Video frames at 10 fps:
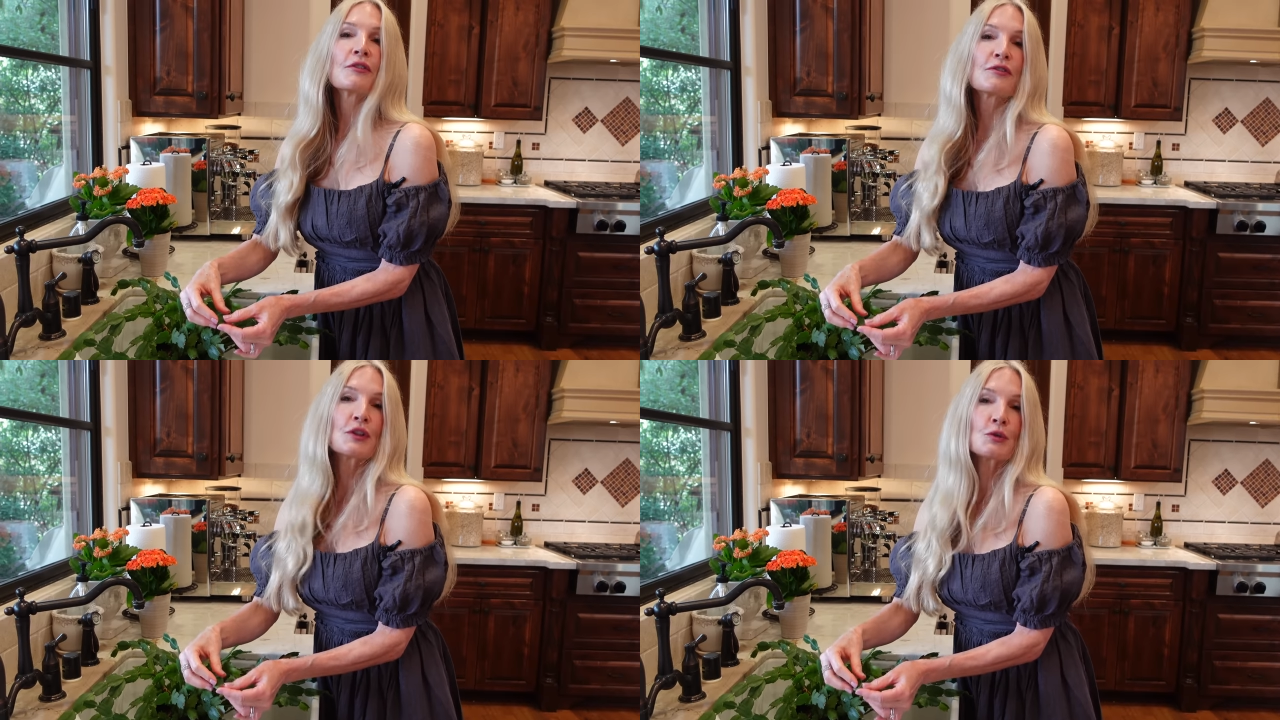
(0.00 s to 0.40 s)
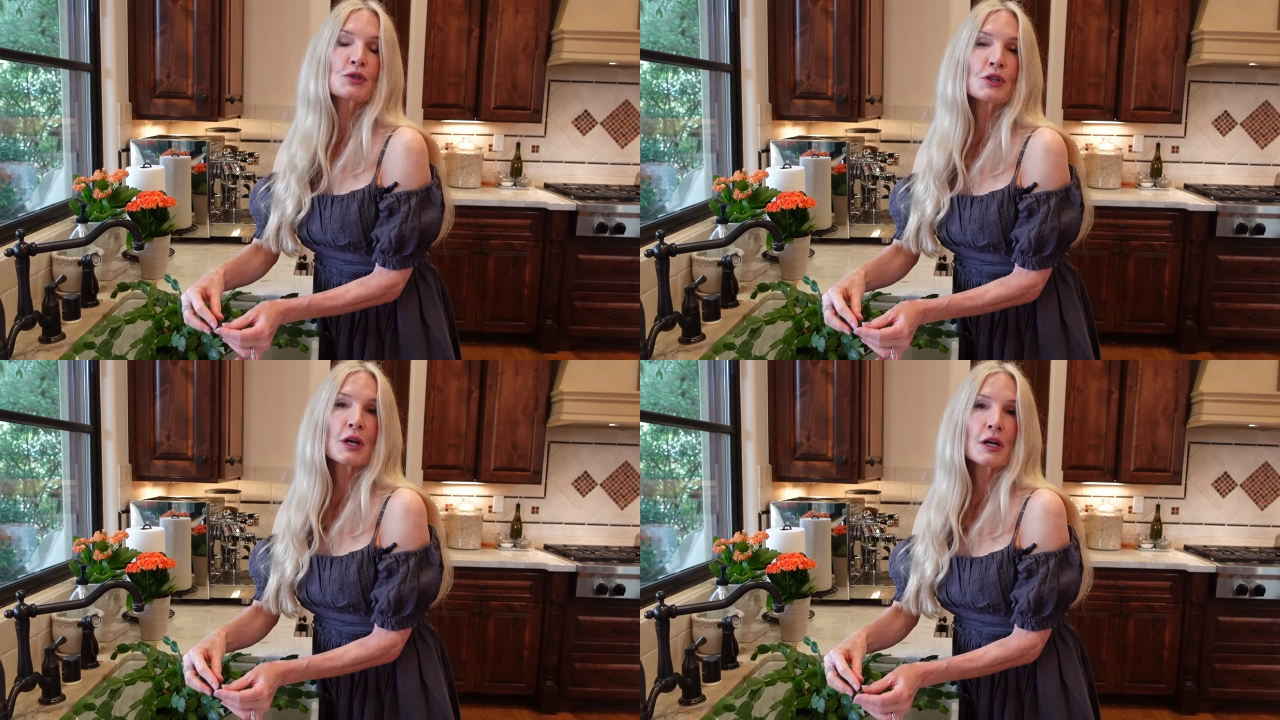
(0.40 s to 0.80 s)

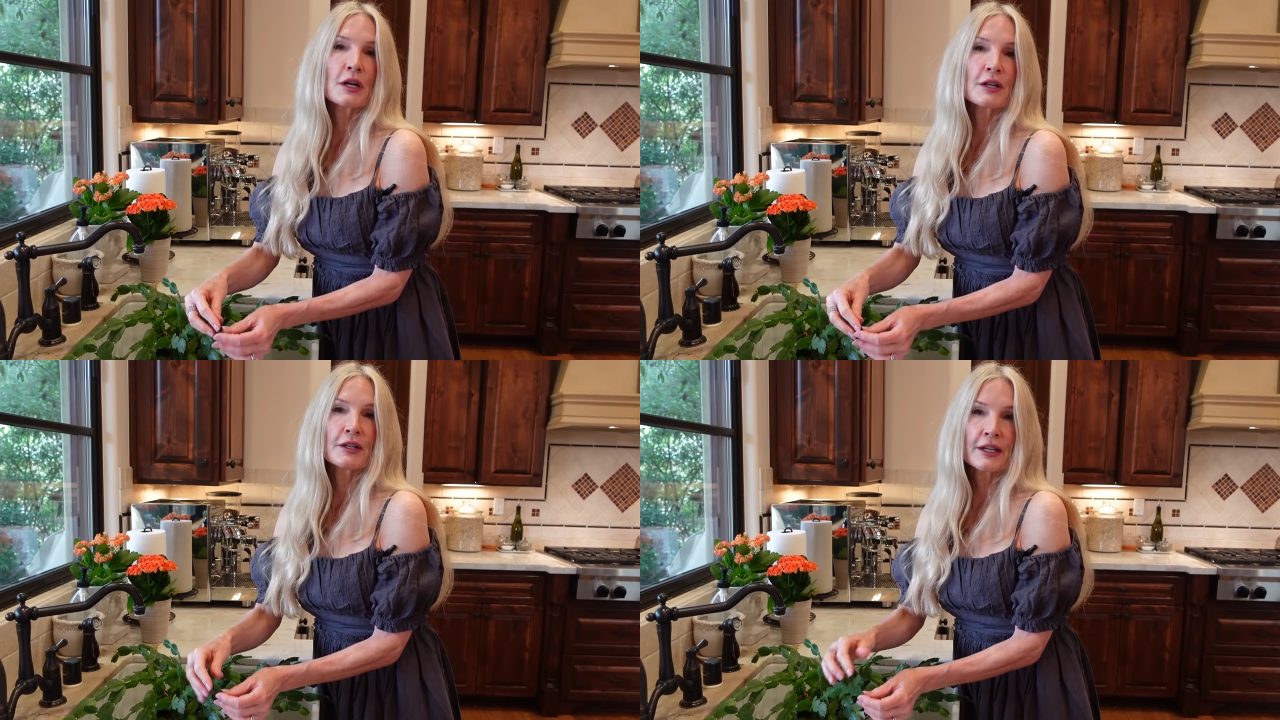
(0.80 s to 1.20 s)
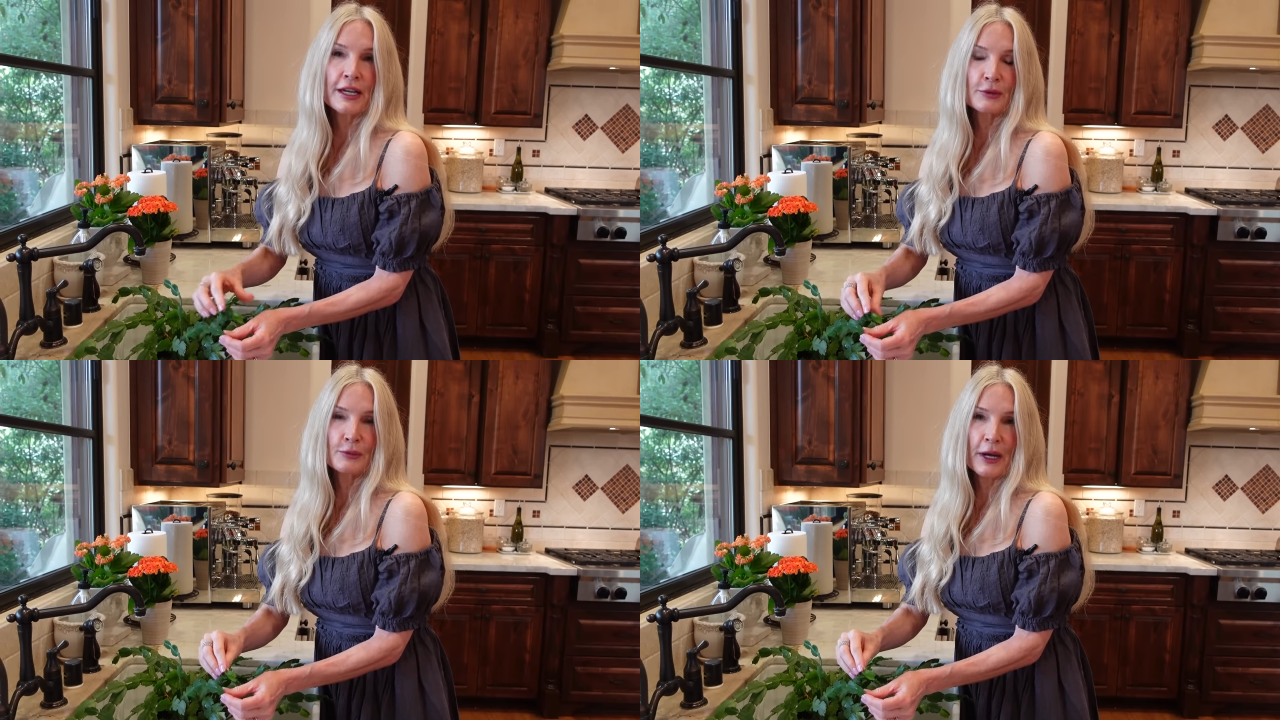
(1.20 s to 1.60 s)
fuchsia
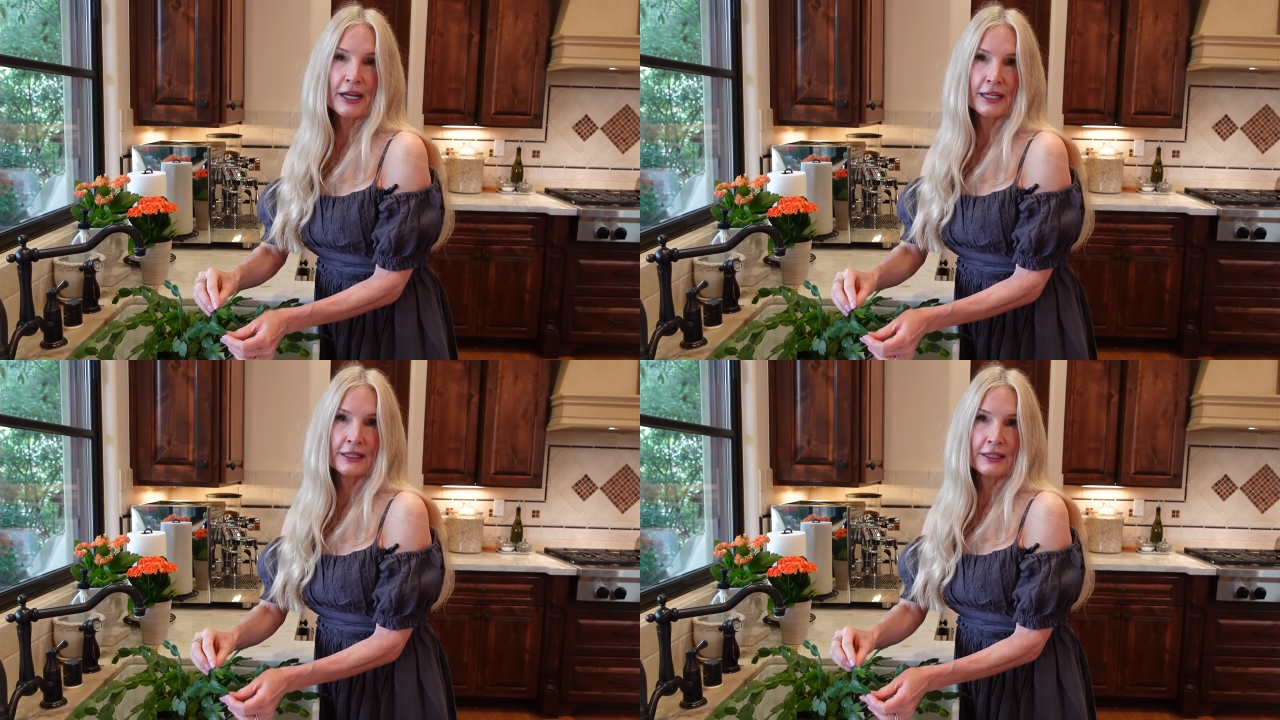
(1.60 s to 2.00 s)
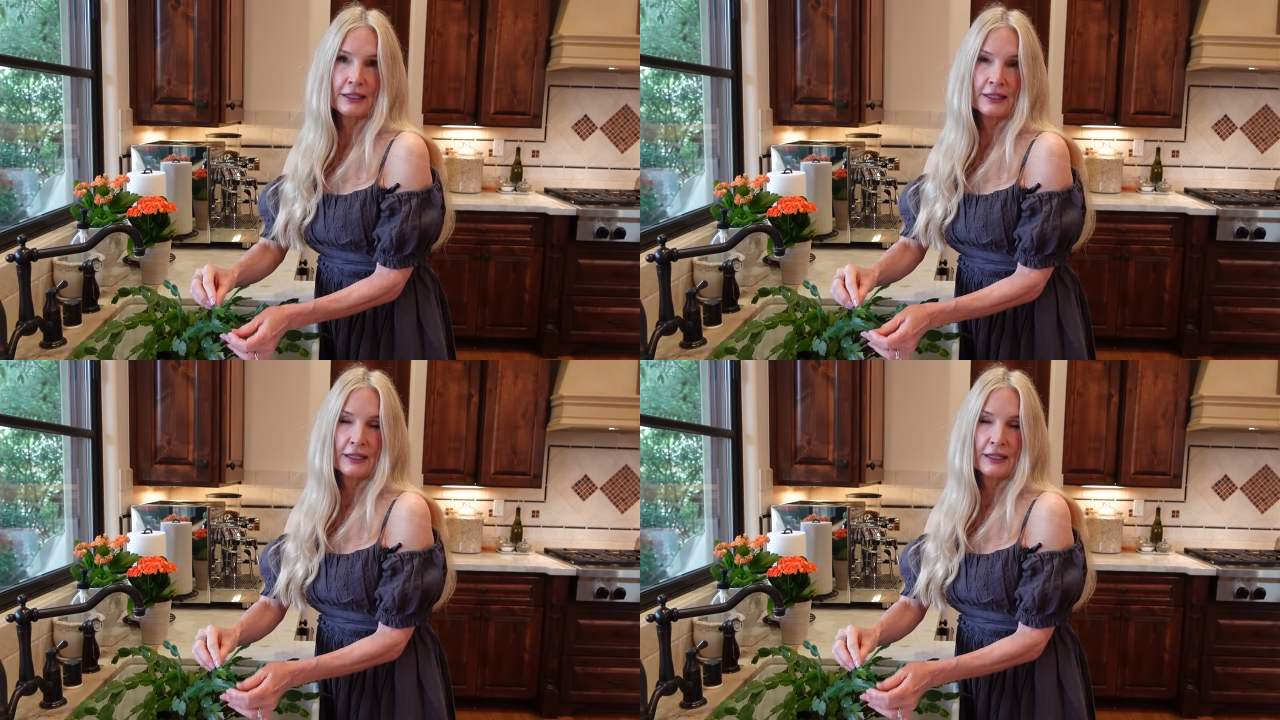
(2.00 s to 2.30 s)
and red